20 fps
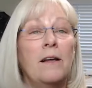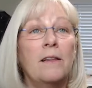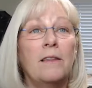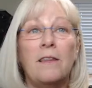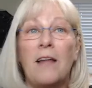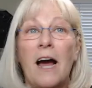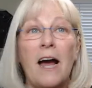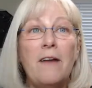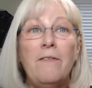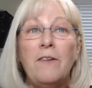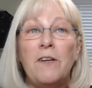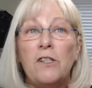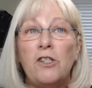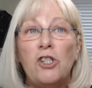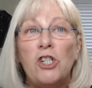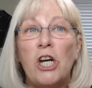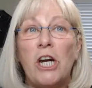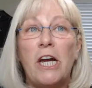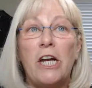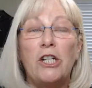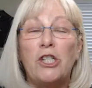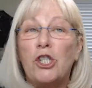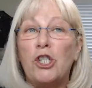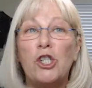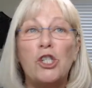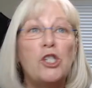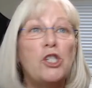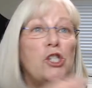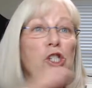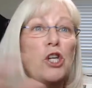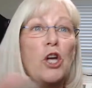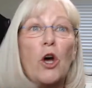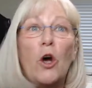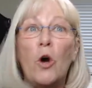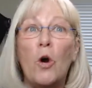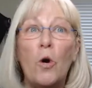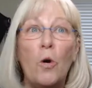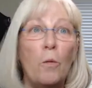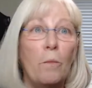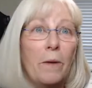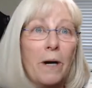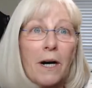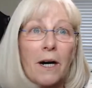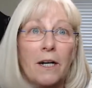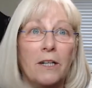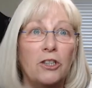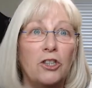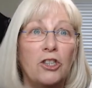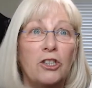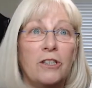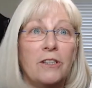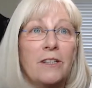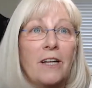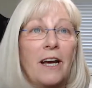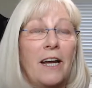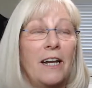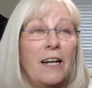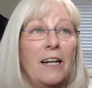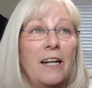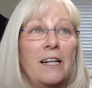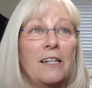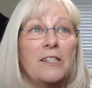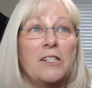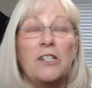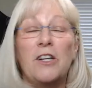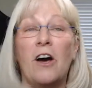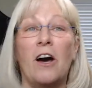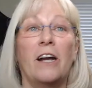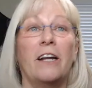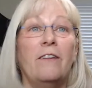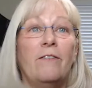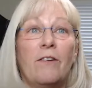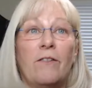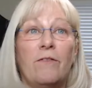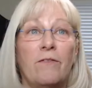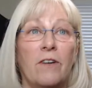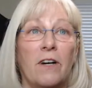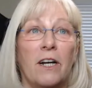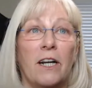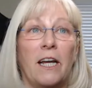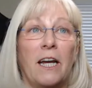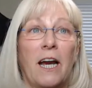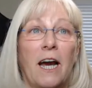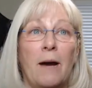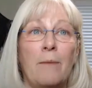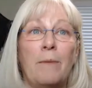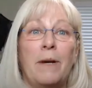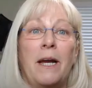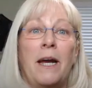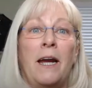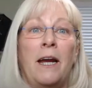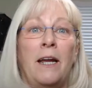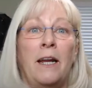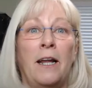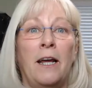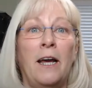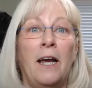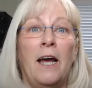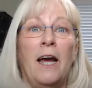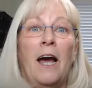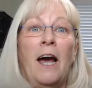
life has changed so much that it's not even funny. I mean,